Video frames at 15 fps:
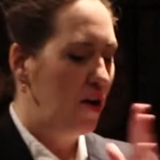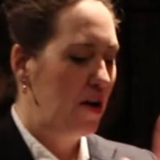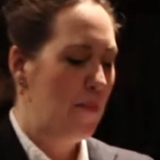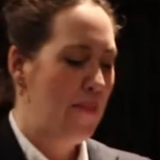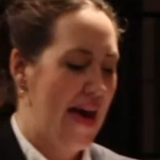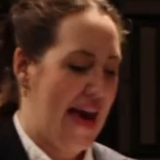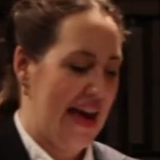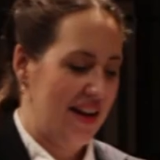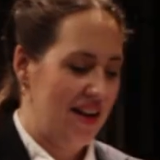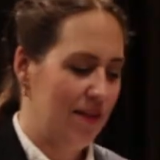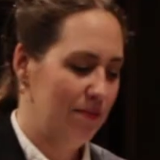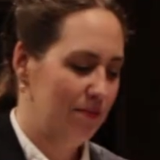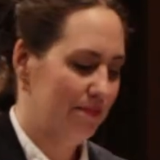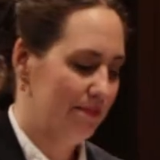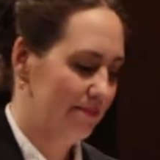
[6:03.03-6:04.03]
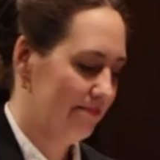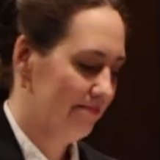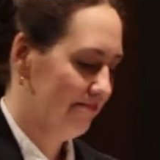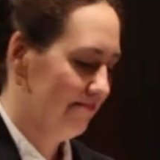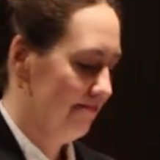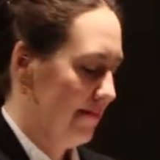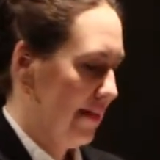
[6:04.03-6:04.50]
on a
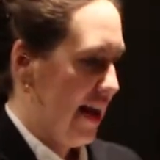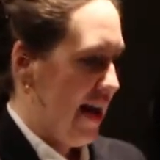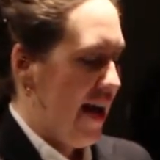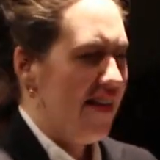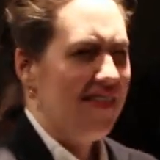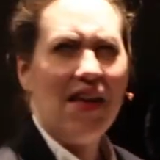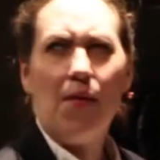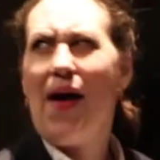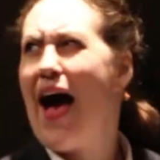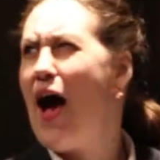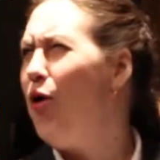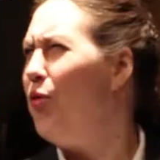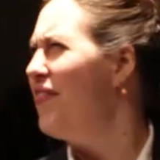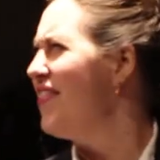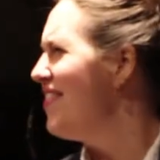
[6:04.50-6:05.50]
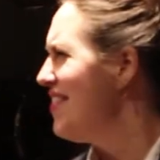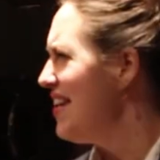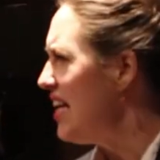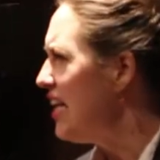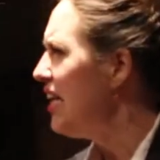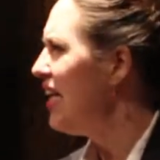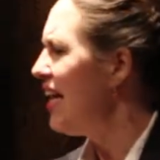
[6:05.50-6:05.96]
bed, somehow
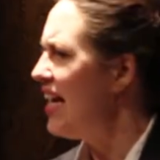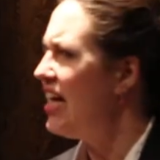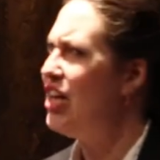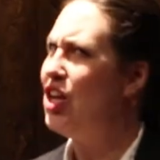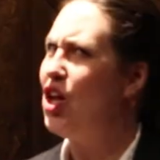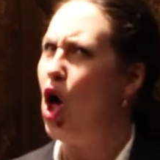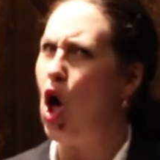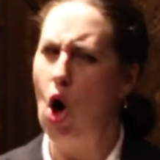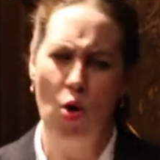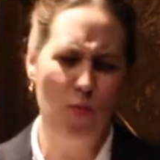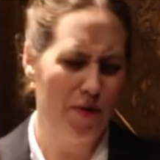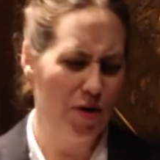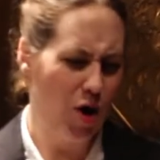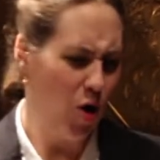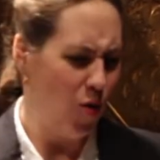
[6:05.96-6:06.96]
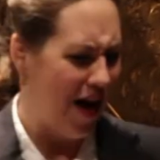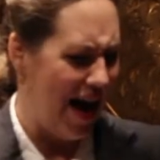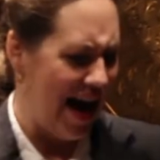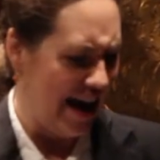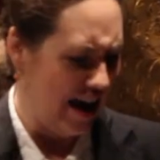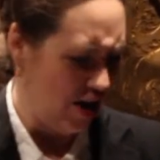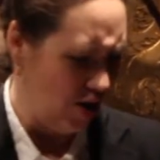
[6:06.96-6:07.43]
still in Homer,
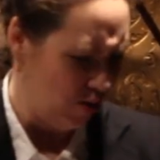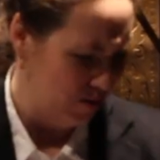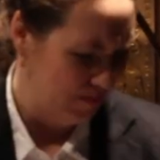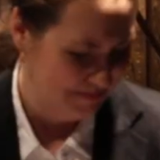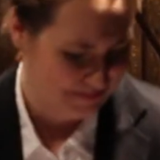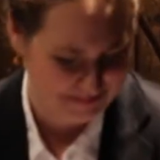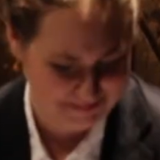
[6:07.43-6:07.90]
Ohio,